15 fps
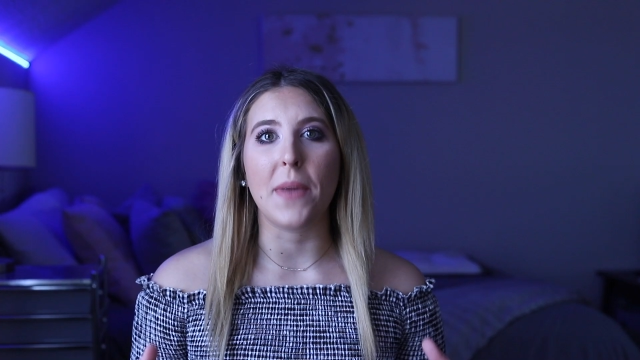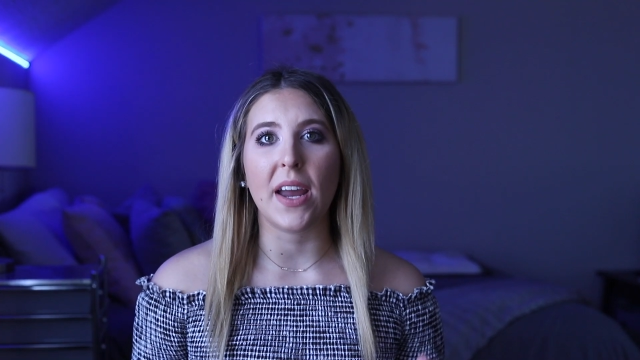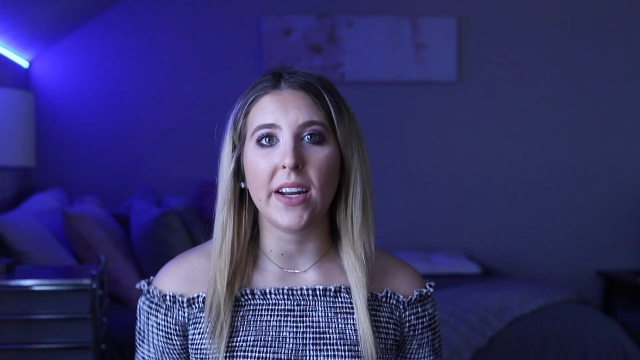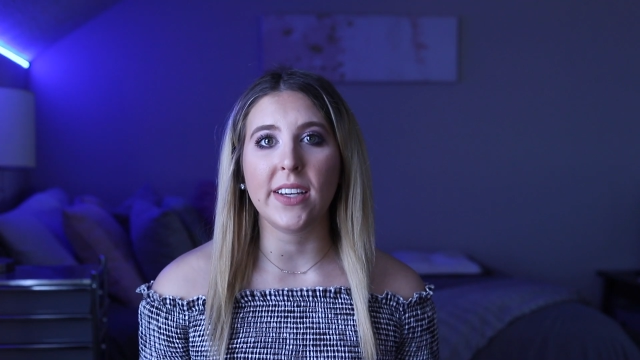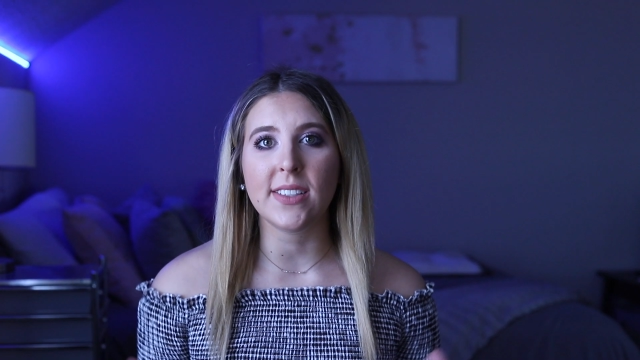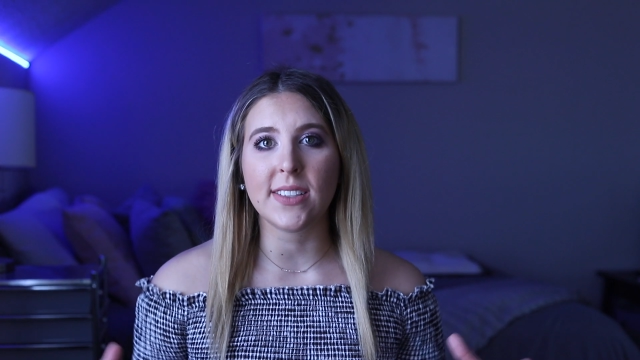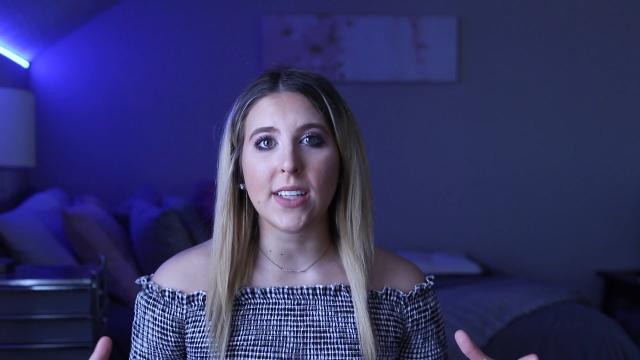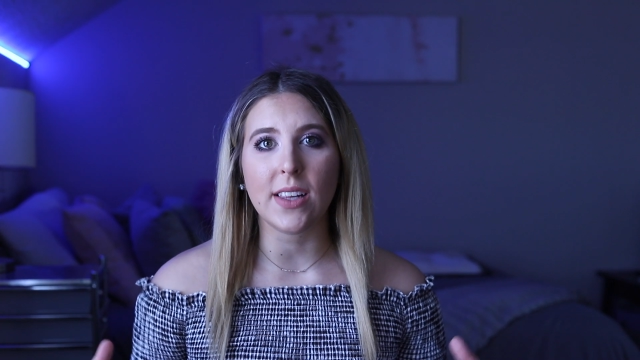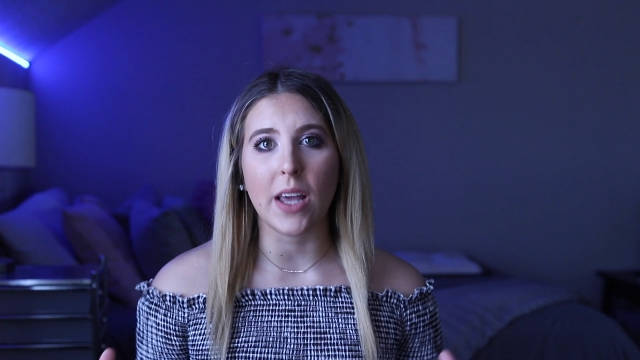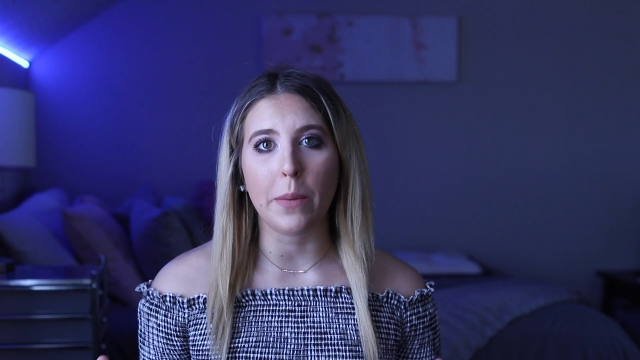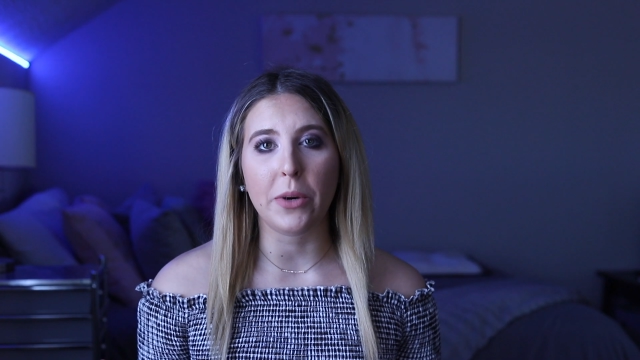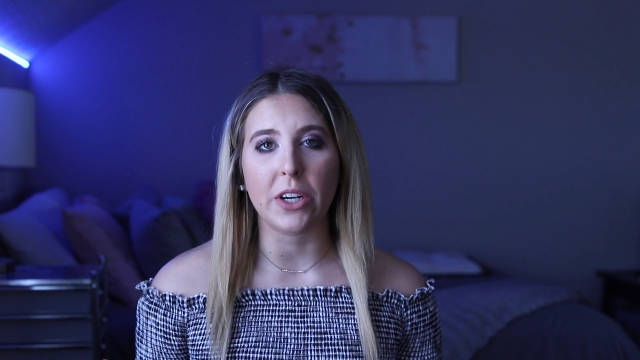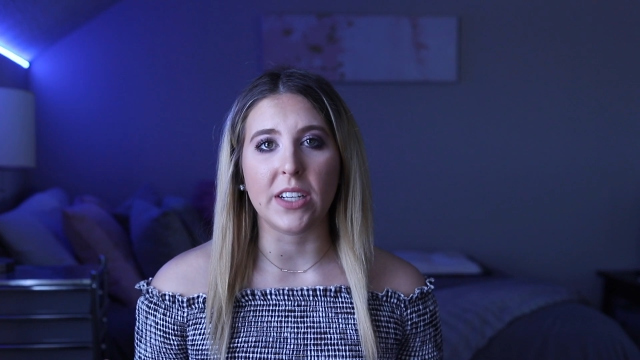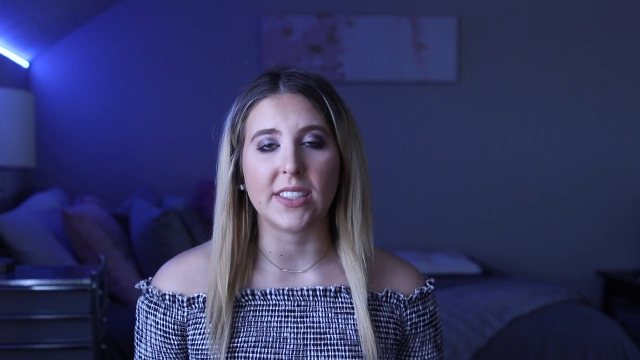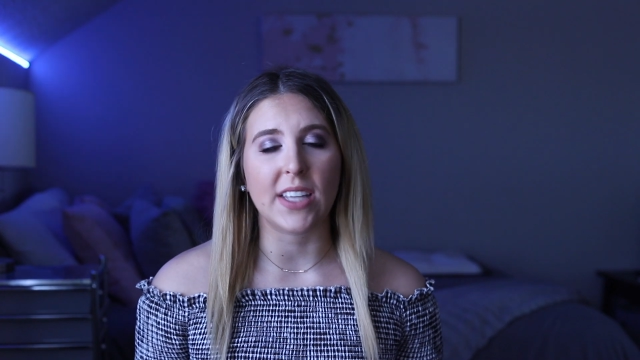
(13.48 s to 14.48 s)
Many
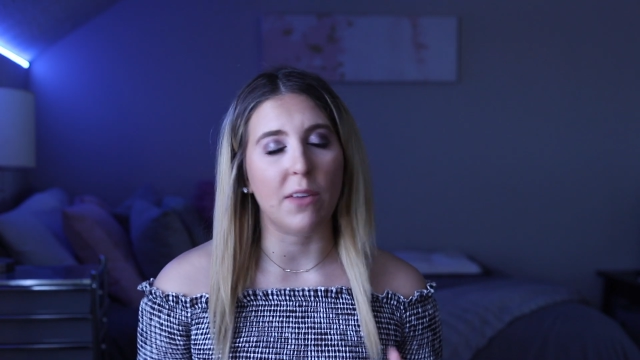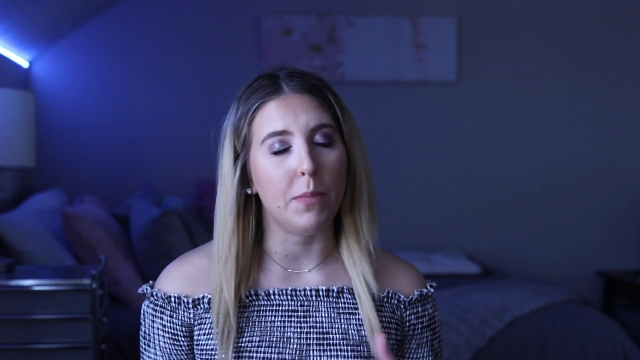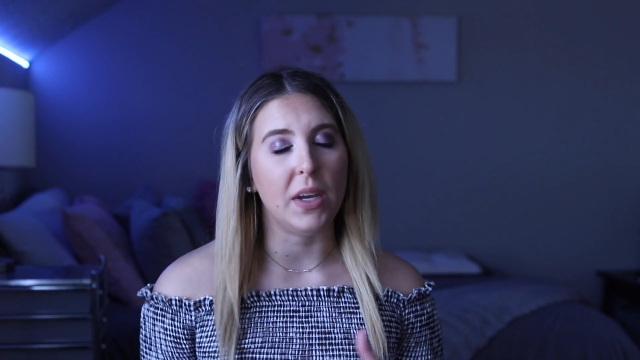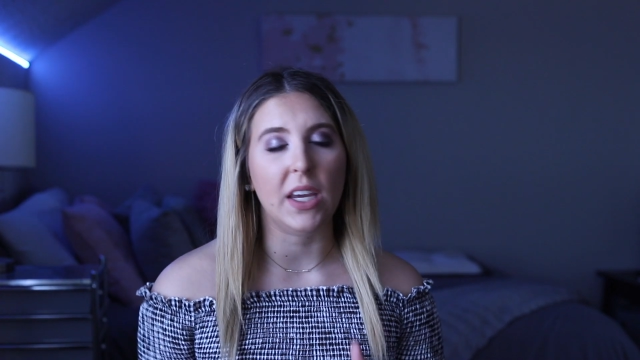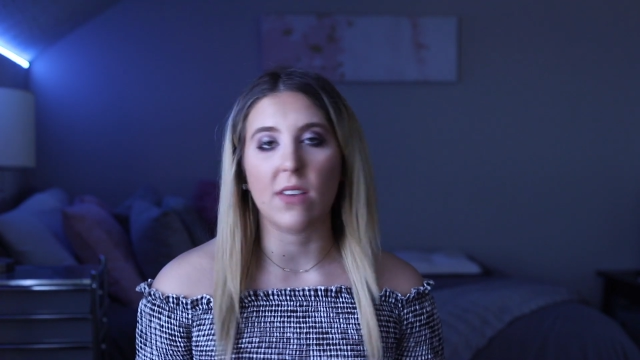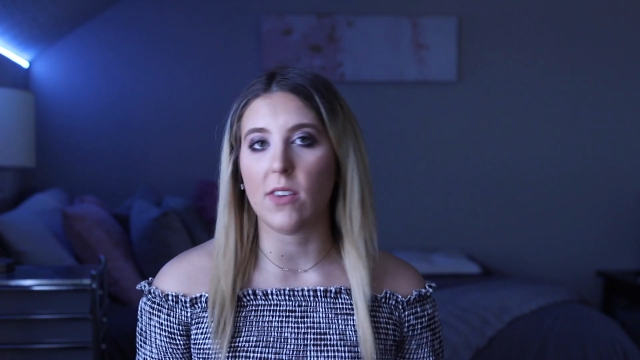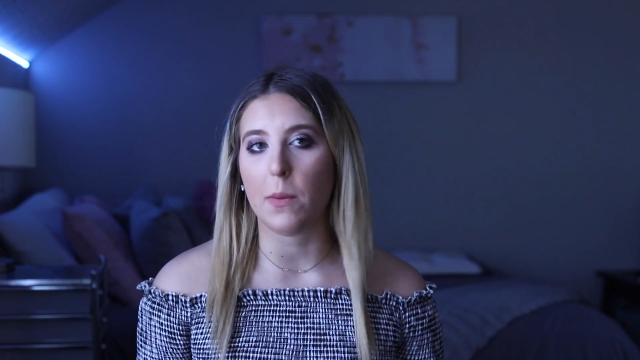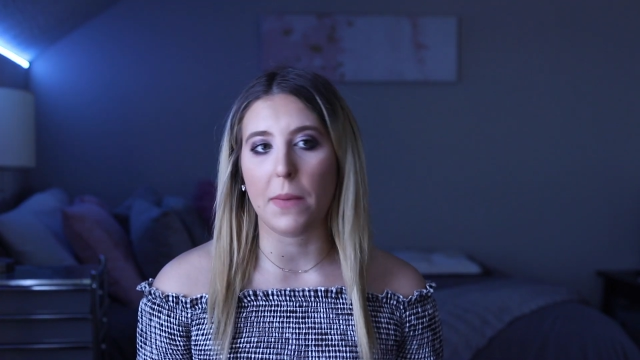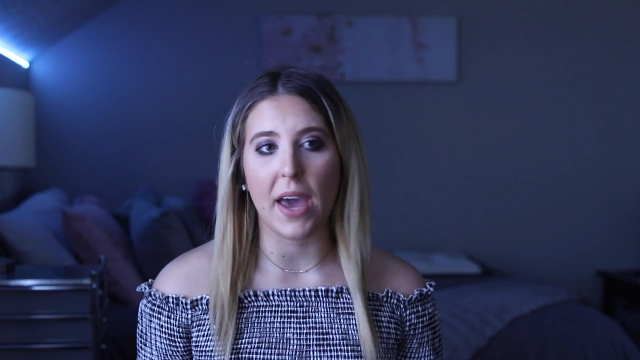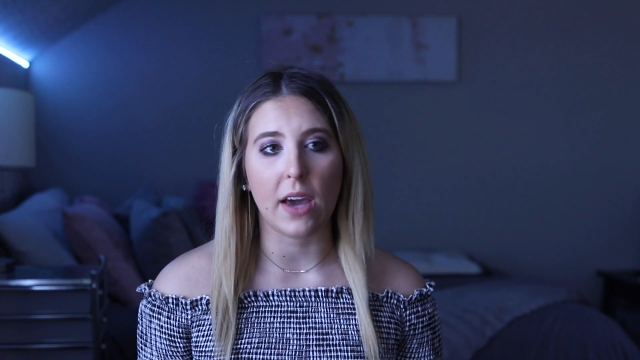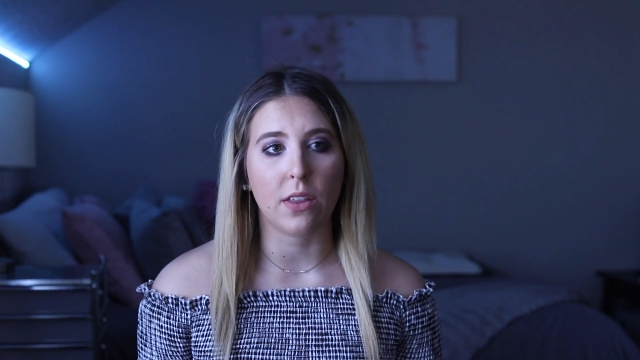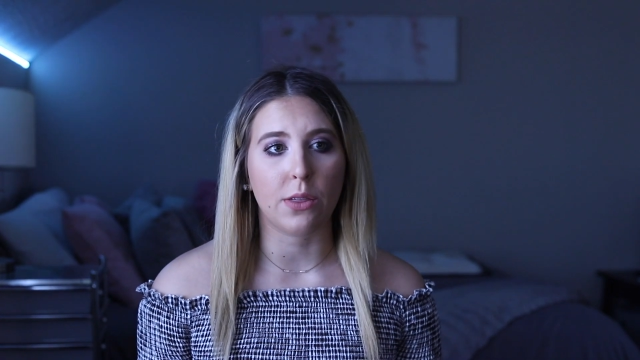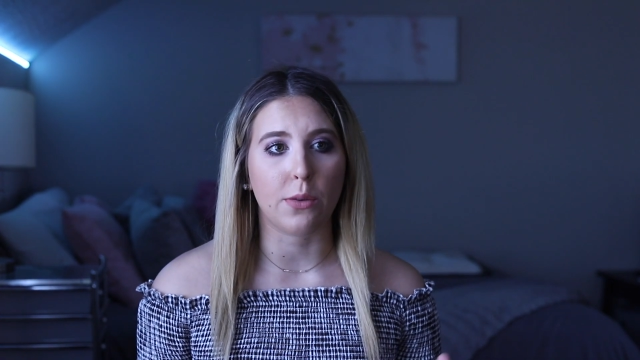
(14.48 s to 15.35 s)
celebrities have been giving back